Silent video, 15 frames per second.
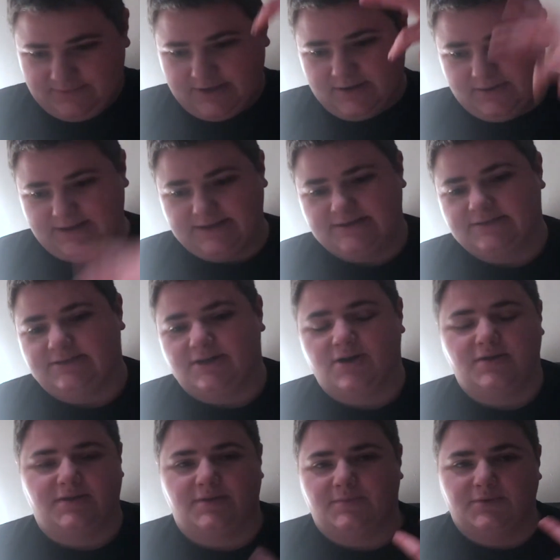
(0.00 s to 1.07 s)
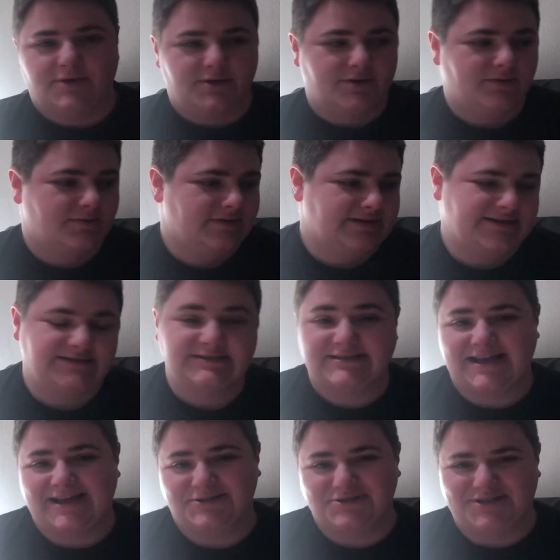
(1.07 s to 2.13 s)
head to toe, and then we'll go
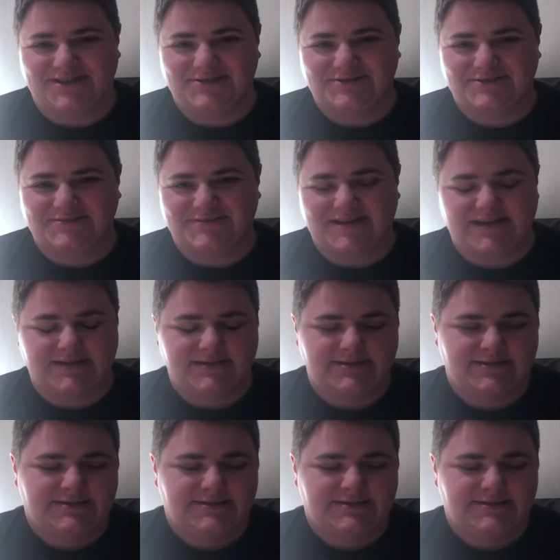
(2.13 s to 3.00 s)
inside changes, right?